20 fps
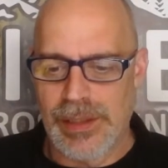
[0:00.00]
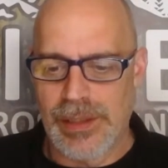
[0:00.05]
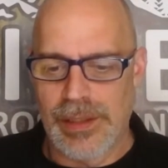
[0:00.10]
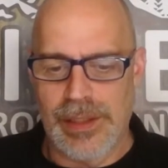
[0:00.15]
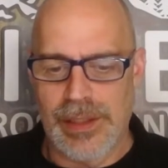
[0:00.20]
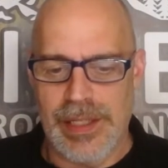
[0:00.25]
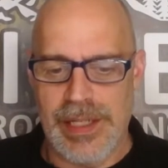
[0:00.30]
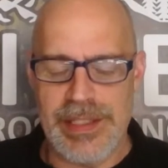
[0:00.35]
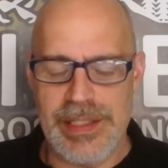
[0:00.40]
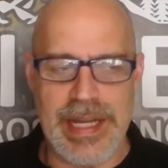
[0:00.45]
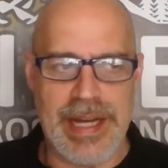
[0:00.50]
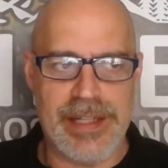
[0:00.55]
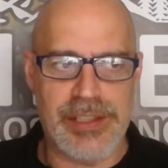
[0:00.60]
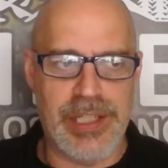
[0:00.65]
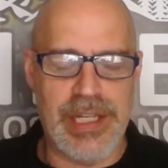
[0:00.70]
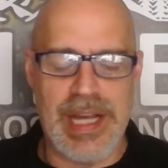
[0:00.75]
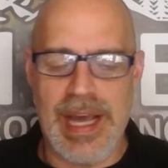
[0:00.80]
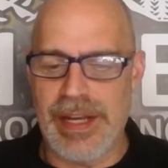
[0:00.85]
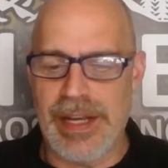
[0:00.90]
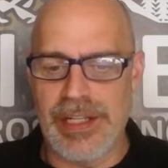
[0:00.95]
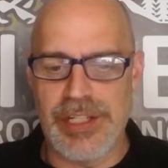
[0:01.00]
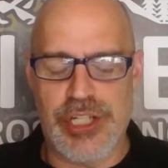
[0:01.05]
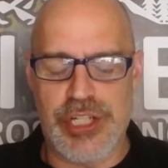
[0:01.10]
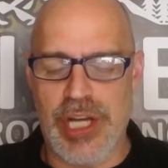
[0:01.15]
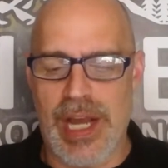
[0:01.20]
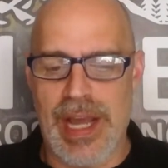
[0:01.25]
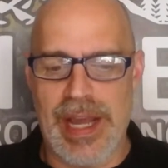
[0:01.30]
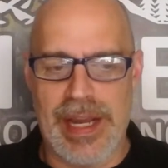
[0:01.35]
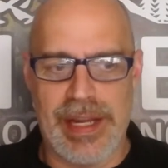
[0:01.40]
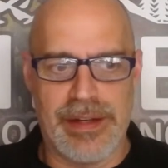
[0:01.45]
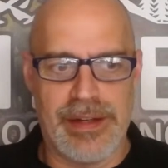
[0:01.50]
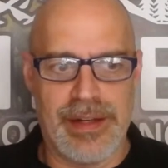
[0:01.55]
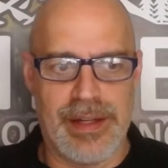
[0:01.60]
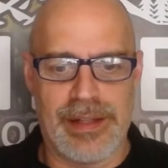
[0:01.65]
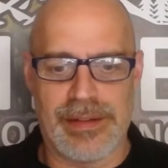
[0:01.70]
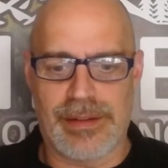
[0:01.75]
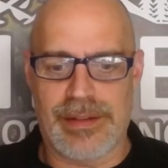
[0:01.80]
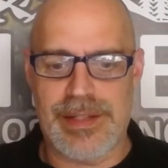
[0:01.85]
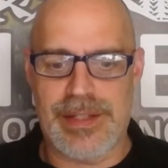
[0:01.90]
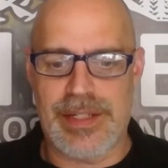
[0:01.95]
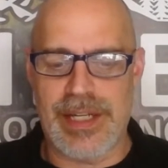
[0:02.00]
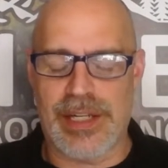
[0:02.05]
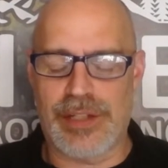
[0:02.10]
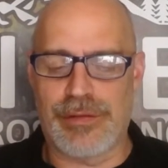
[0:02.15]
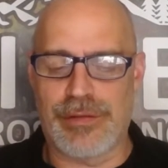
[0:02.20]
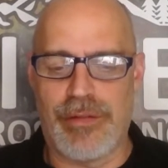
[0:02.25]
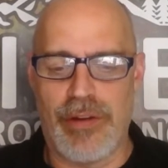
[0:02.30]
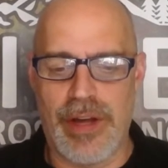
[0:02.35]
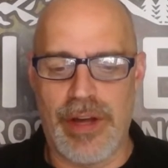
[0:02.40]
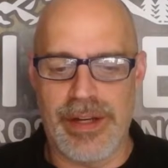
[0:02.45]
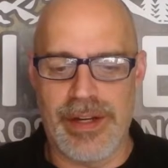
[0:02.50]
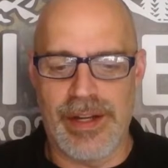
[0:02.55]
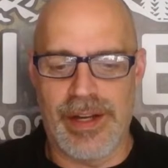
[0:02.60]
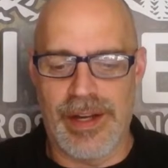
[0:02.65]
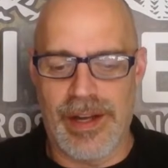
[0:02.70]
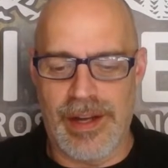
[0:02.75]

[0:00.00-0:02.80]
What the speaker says: He's actually got a giant 6-foot